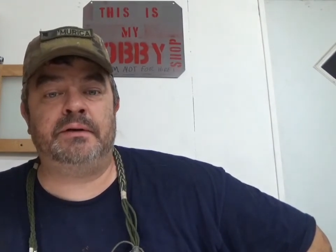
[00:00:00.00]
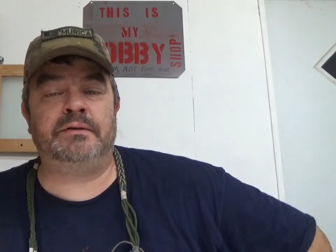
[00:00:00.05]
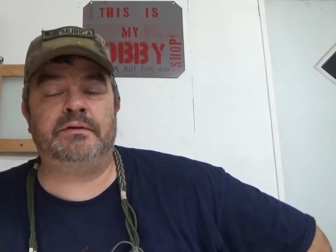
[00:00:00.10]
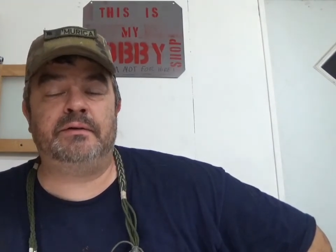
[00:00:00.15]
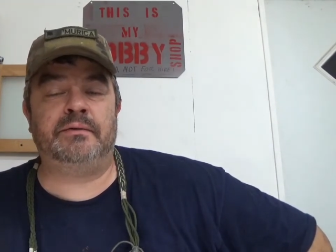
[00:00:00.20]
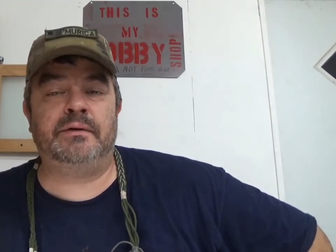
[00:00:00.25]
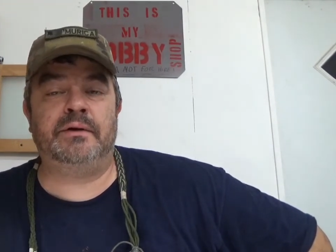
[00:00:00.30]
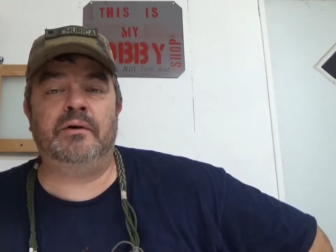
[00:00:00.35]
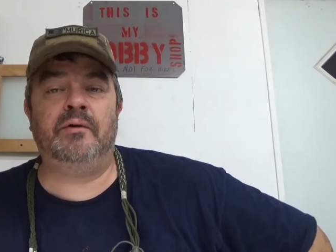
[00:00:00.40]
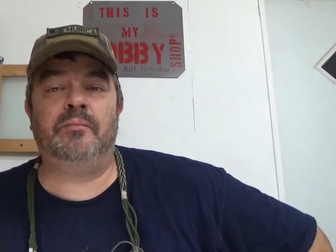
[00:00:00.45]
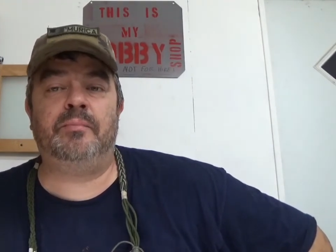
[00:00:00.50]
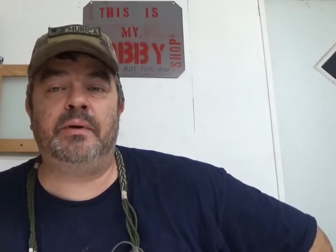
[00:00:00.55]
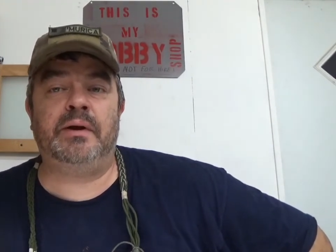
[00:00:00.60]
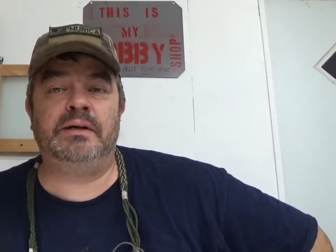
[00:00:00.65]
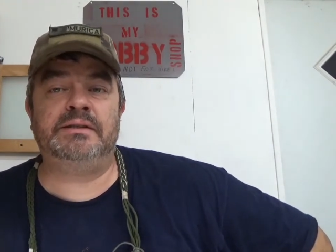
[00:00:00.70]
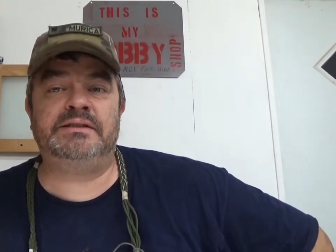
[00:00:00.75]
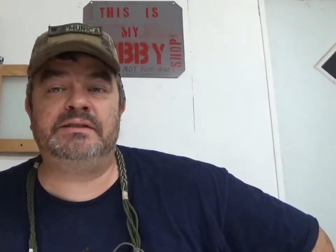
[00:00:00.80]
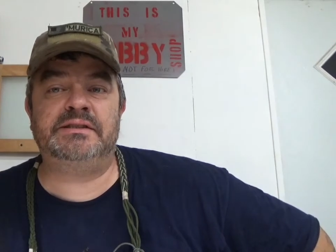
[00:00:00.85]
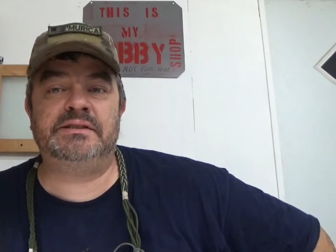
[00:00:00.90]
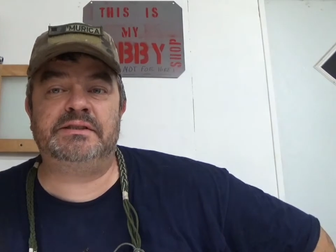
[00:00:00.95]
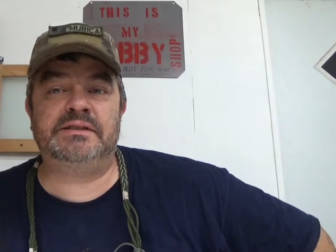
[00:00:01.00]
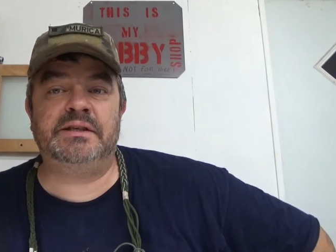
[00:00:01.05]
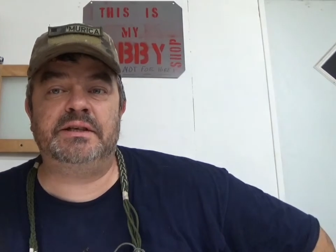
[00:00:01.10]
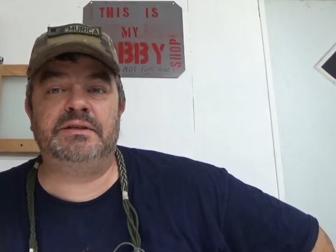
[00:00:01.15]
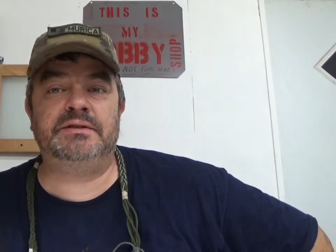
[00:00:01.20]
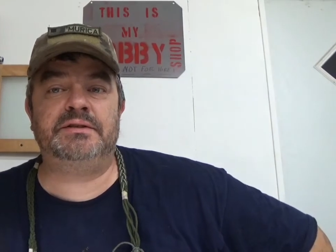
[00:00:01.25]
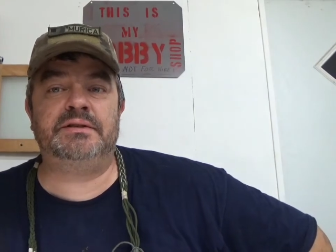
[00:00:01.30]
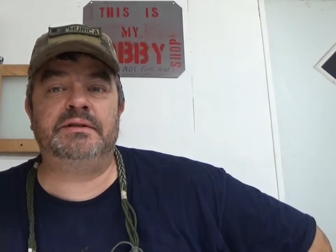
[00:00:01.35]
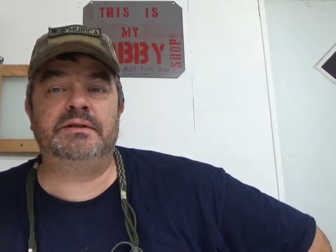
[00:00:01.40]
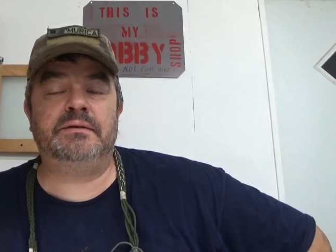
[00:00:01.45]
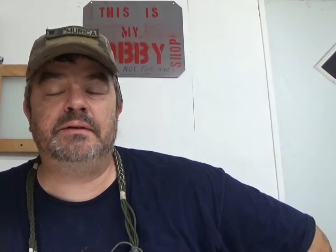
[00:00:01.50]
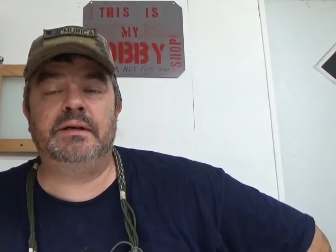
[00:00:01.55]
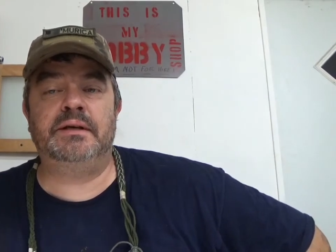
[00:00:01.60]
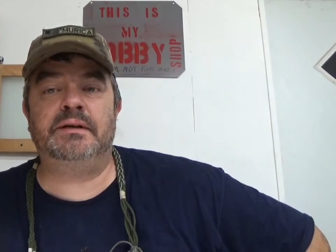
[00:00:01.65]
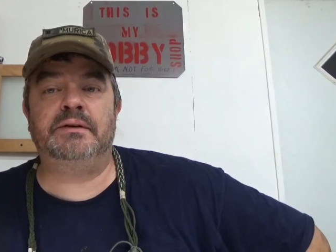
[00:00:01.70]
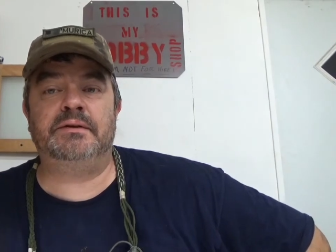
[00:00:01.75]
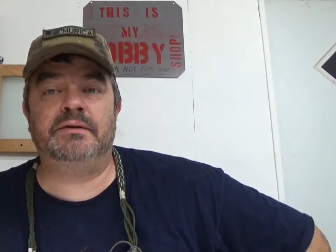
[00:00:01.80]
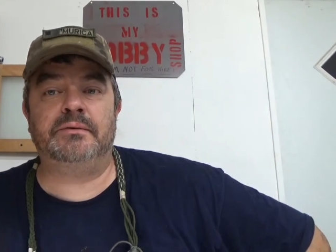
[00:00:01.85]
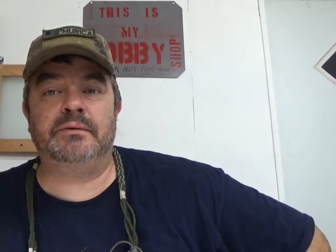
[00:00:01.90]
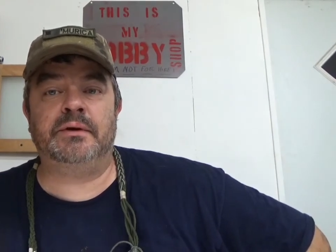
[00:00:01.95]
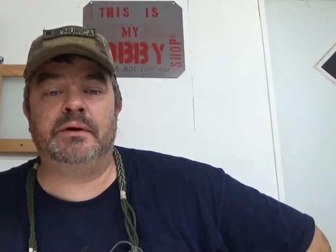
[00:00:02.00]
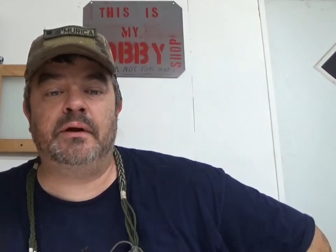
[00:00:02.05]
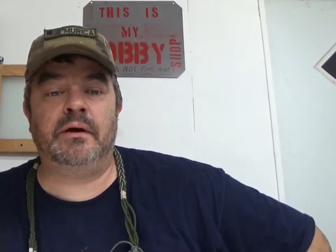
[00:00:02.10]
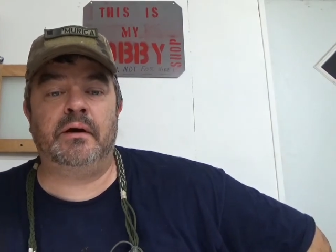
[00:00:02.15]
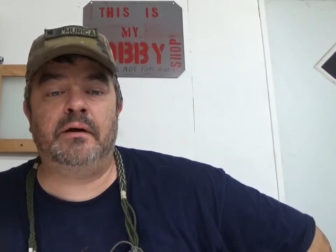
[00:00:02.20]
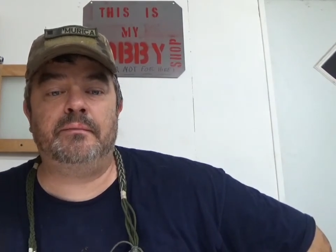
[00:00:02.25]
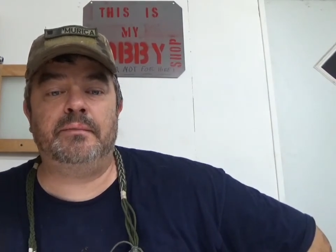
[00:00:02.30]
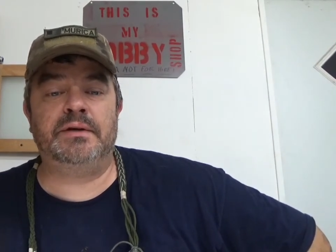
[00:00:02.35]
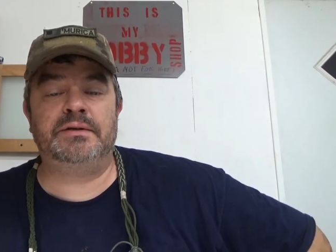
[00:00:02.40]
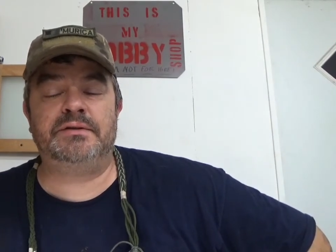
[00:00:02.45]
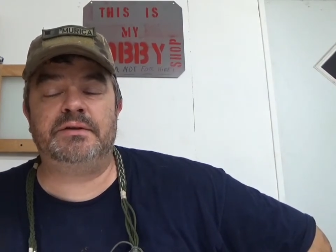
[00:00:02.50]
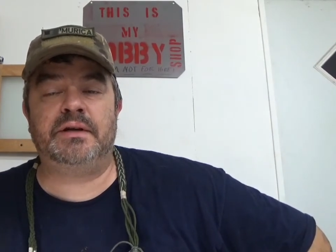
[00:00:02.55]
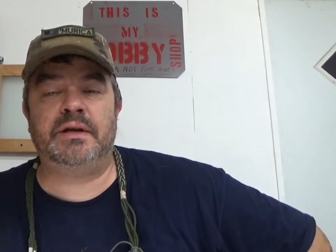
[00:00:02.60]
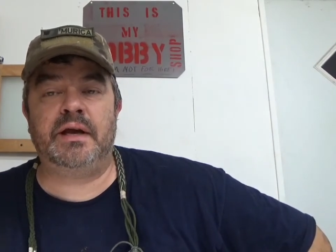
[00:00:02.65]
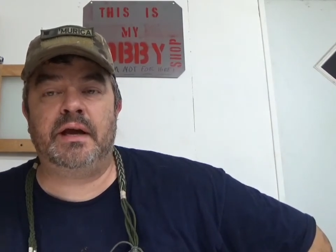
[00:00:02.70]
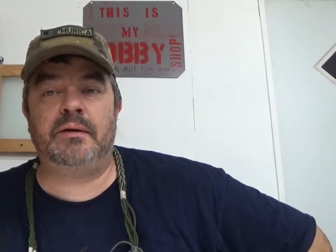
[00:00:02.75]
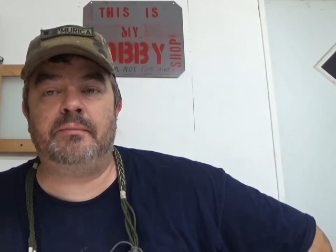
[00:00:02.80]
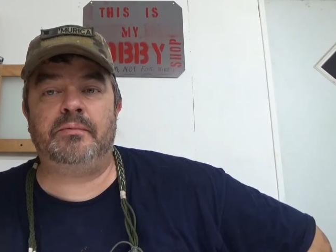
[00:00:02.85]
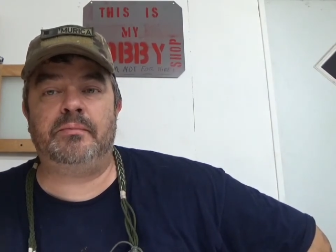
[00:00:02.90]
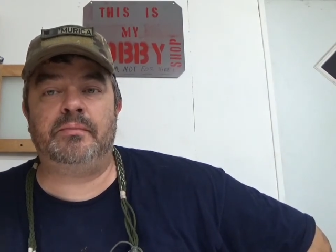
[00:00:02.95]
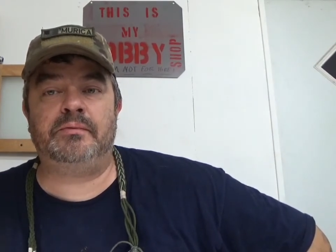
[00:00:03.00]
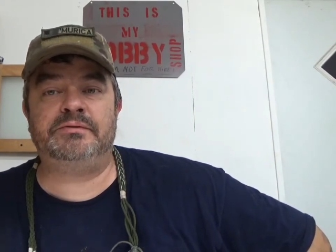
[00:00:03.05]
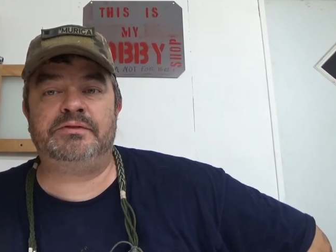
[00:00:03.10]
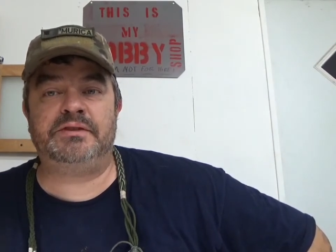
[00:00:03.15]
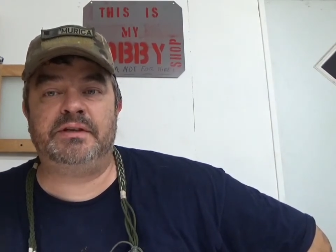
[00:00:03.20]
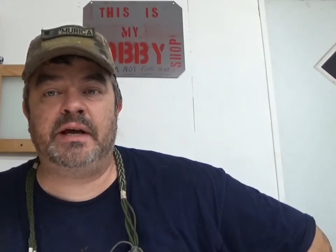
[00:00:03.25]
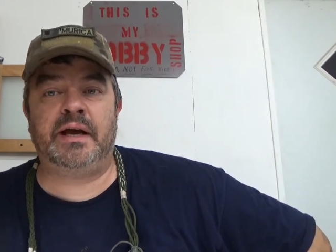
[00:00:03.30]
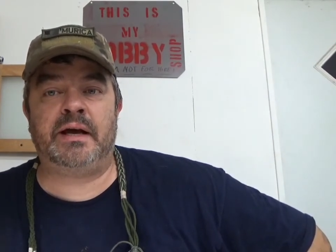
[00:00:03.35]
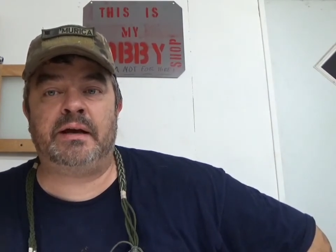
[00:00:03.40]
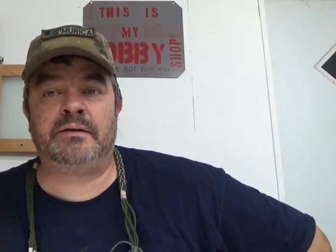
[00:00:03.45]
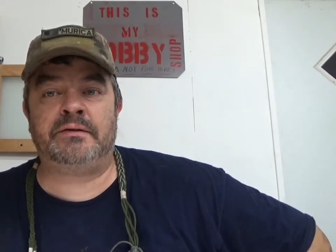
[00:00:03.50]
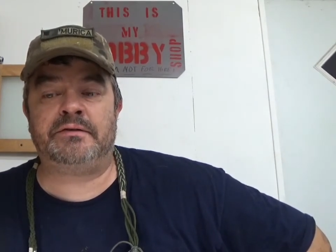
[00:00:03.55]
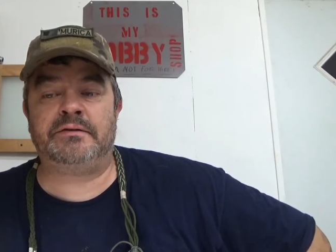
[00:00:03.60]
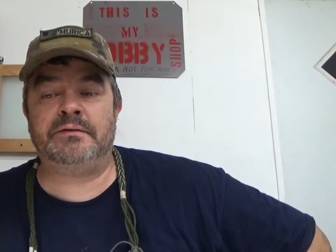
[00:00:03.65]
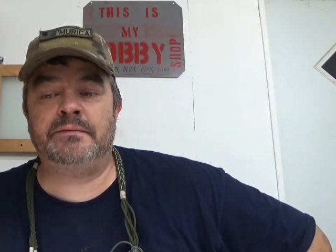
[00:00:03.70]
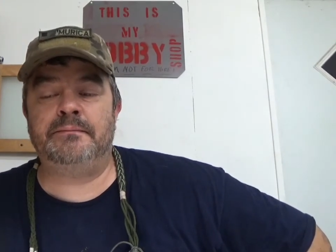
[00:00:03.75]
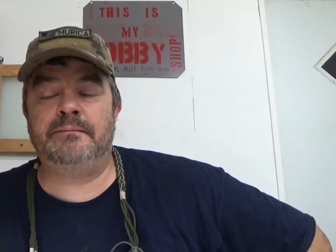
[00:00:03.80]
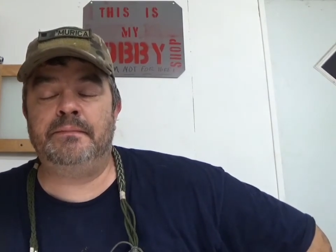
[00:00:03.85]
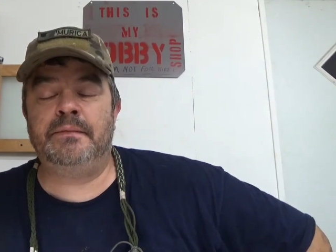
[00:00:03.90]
So we're going to place this engine into a non-mission capable status.